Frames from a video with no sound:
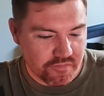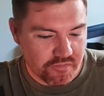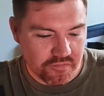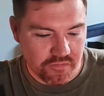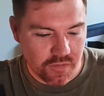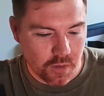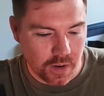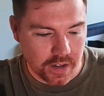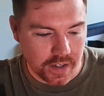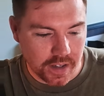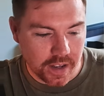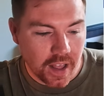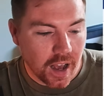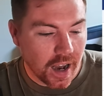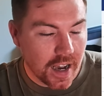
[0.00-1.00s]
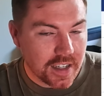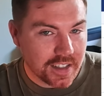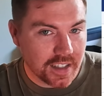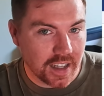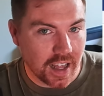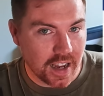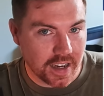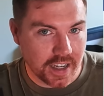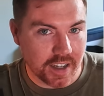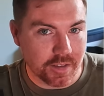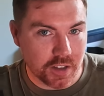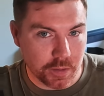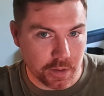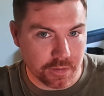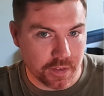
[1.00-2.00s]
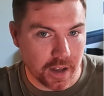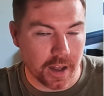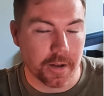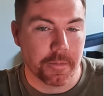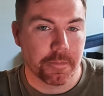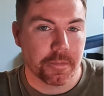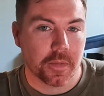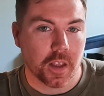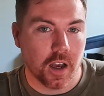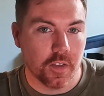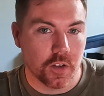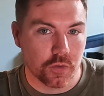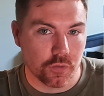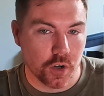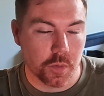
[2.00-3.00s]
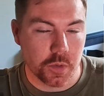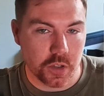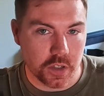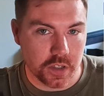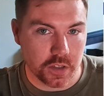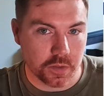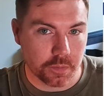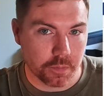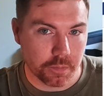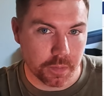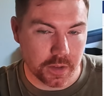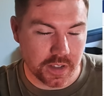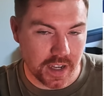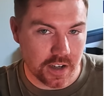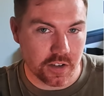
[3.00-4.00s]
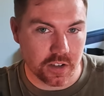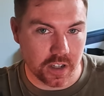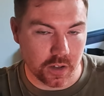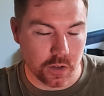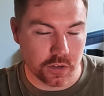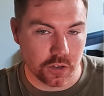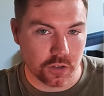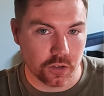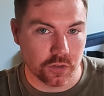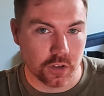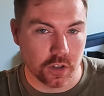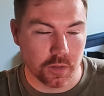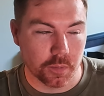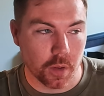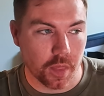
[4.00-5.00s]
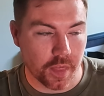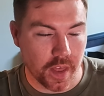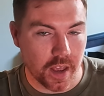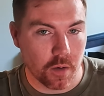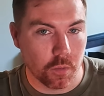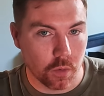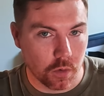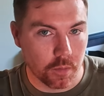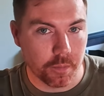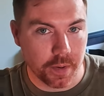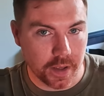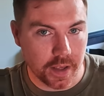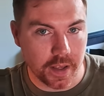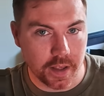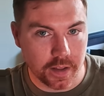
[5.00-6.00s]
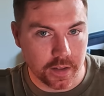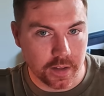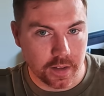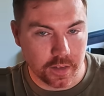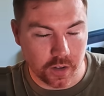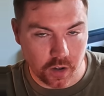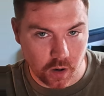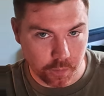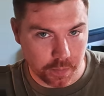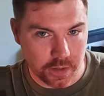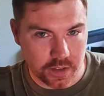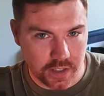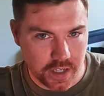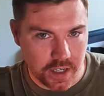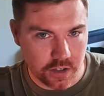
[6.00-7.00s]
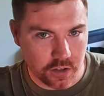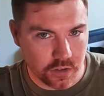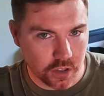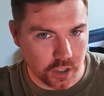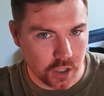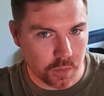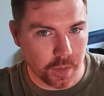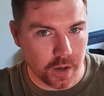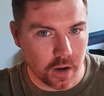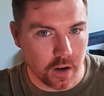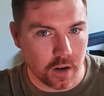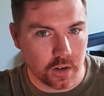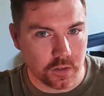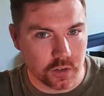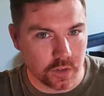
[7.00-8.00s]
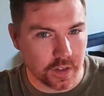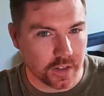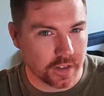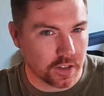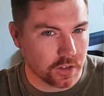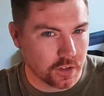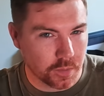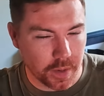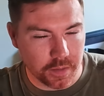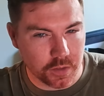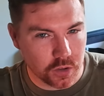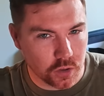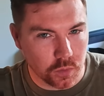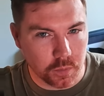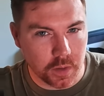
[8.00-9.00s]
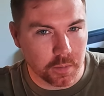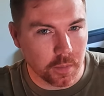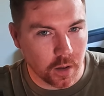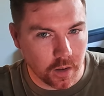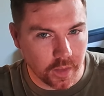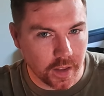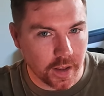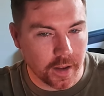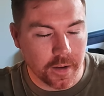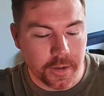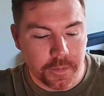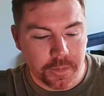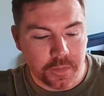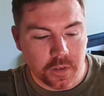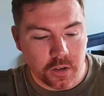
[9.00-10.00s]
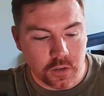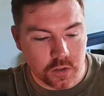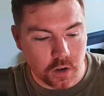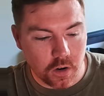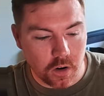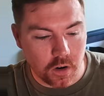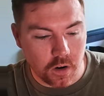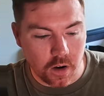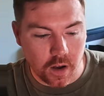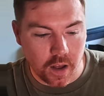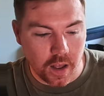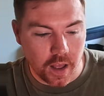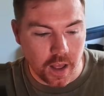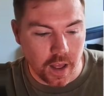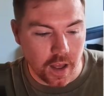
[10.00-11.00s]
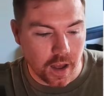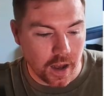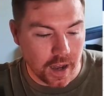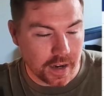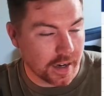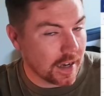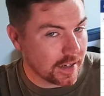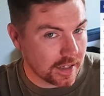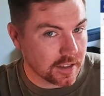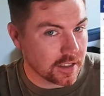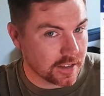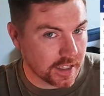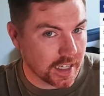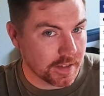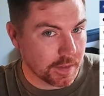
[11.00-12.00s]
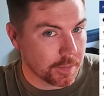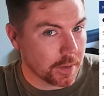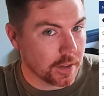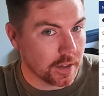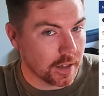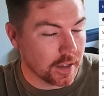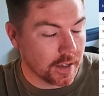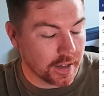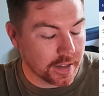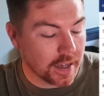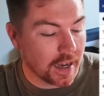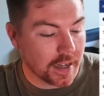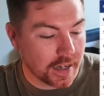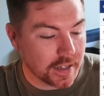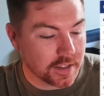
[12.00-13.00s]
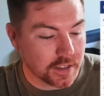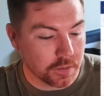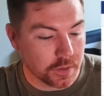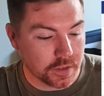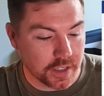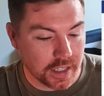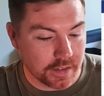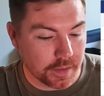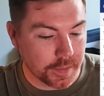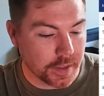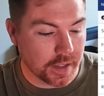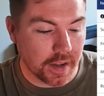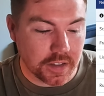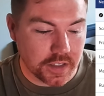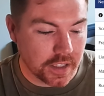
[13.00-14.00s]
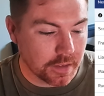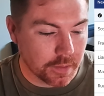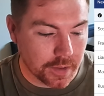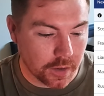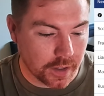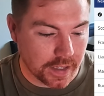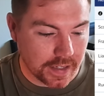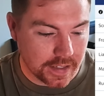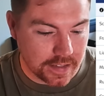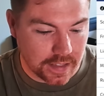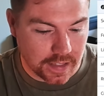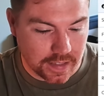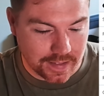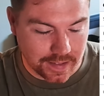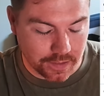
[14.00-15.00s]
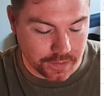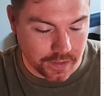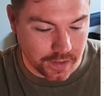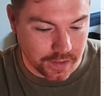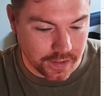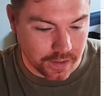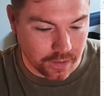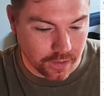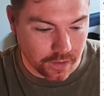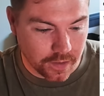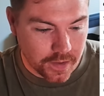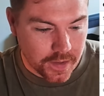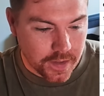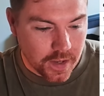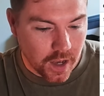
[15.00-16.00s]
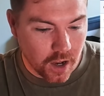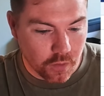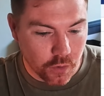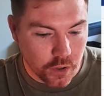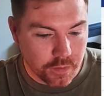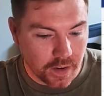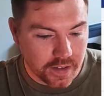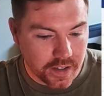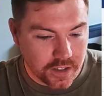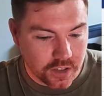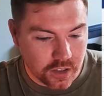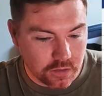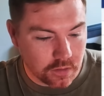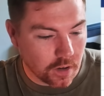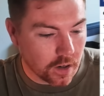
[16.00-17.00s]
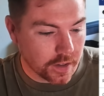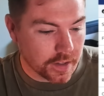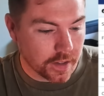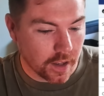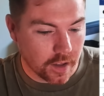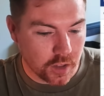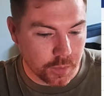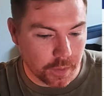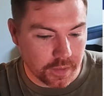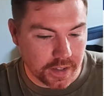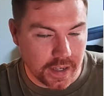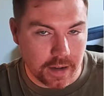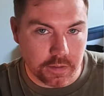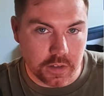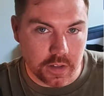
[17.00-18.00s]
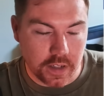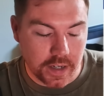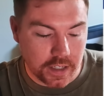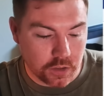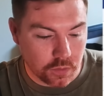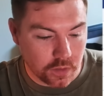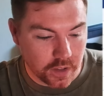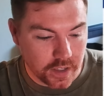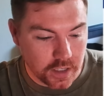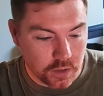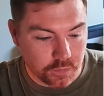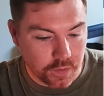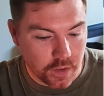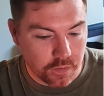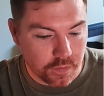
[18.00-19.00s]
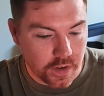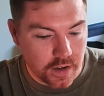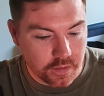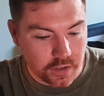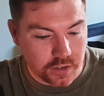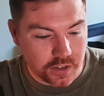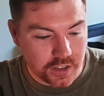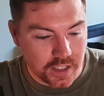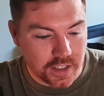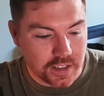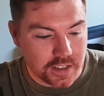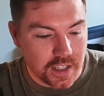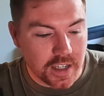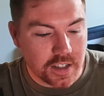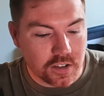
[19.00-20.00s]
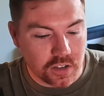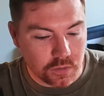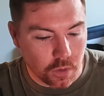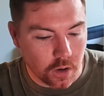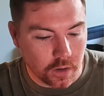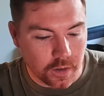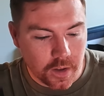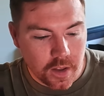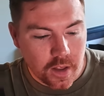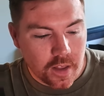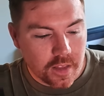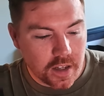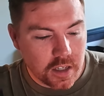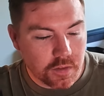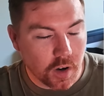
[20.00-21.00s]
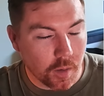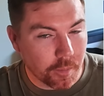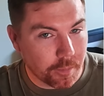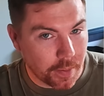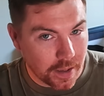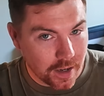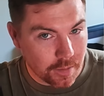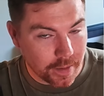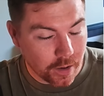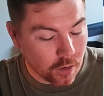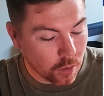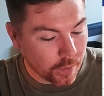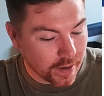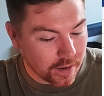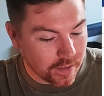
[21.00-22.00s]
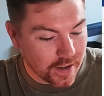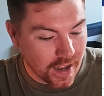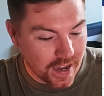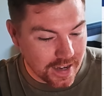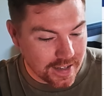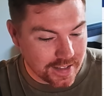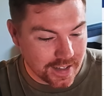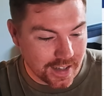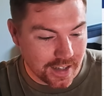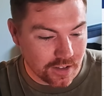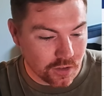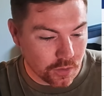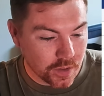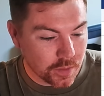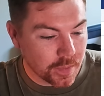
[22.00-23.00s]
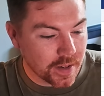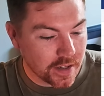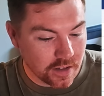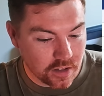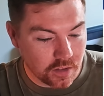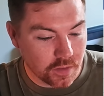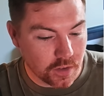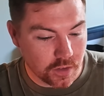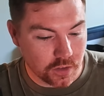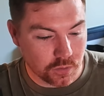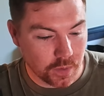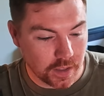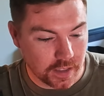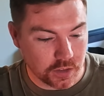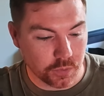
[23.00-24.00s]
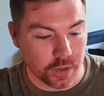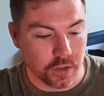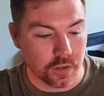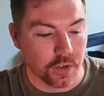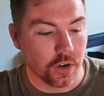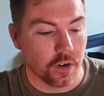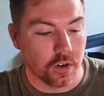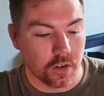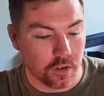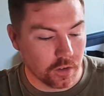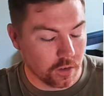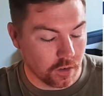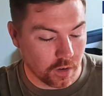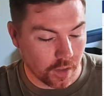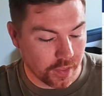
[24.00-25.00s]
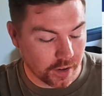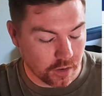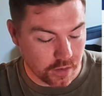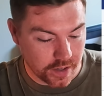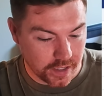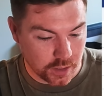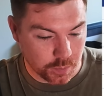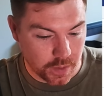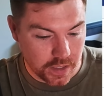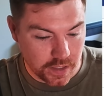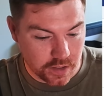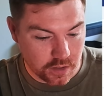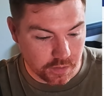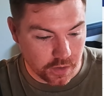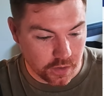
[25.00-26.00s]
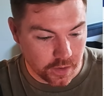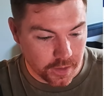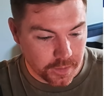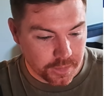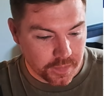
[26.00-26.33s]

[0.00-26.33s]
No idea. I actually like him, to be fair. And there's rumours that he's potentially going to Sunderland, but they won't pay the compensation to QPR, so there's a bit of a stumbling block there. So I'd actually take him at Burnley. I'd actually would take him at Burnley. That's it. We're not going to get into that now though. Ruud van Nistelrooy, there's a bit of a gap to the next one. He's 5th favourite, 16 to 1. Then you've got Bellamy all the way out at 18, who is being interviewed as well, as we all know, or I think already has been interviewed.